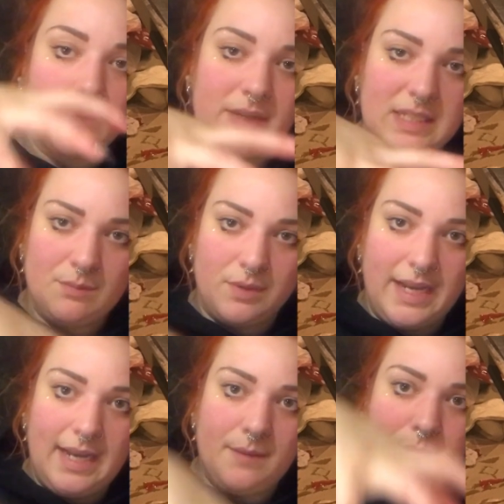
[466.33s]
and we
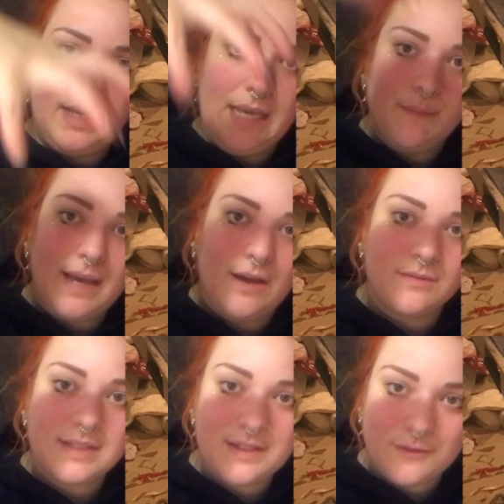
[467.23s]
sprayed big
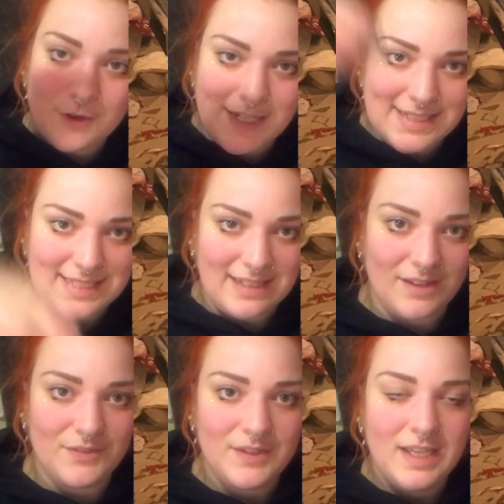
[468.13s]
mounds of Great
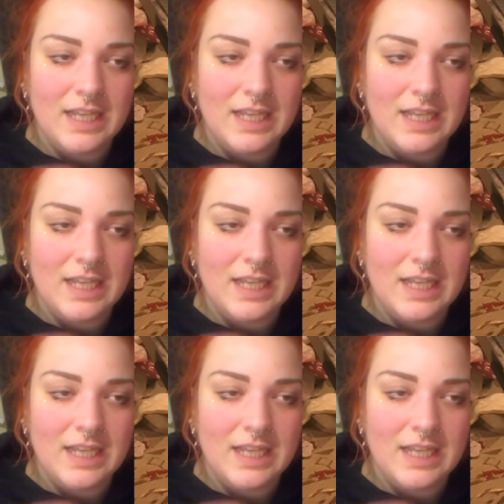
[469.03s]
Stuff